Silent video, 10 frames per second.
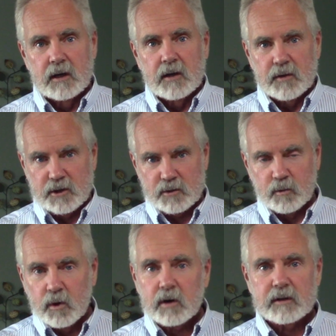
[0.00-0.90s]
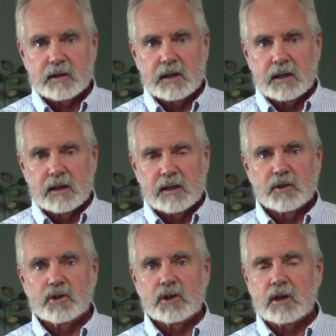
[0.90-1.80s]
that's worthy
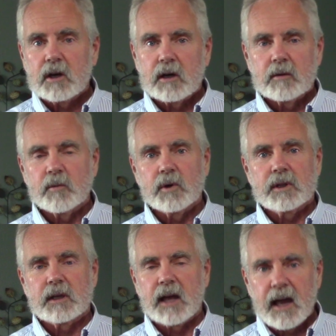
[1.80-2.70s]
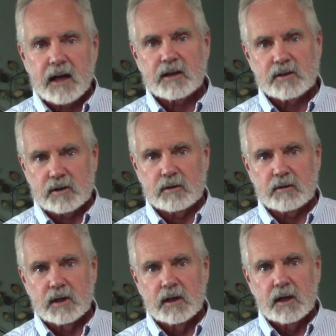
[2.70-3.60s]
is to come with an attitude
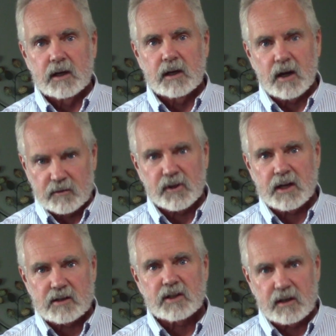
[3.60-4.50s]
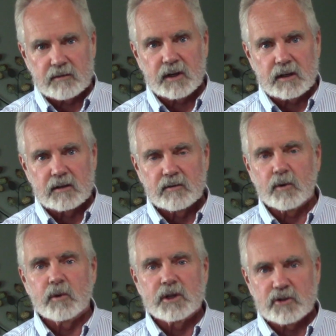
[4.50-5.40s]
of thanksgiving for
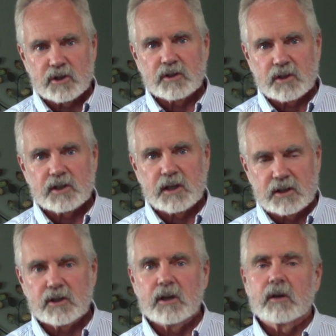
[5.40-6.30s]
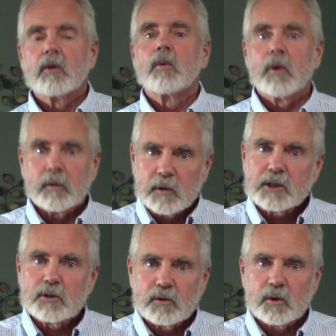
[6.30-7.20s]
what Jesus had done. When we
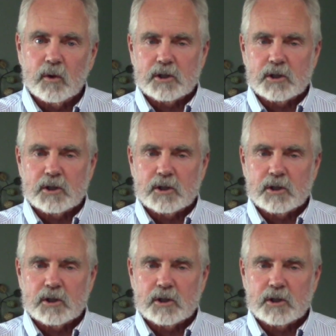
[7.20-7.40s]
do the Lord's